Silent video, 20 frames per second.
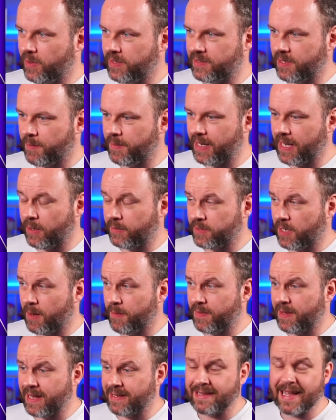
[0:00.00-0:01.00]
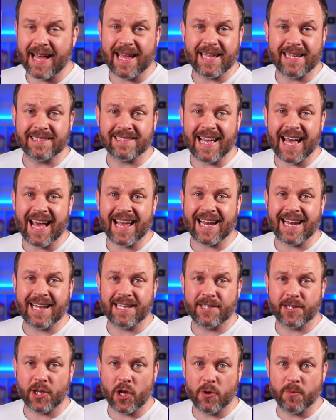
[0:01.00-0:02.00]
with somebody else. I'm saying that is
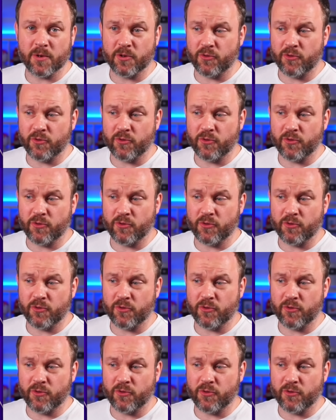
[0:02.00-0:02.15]
Atletico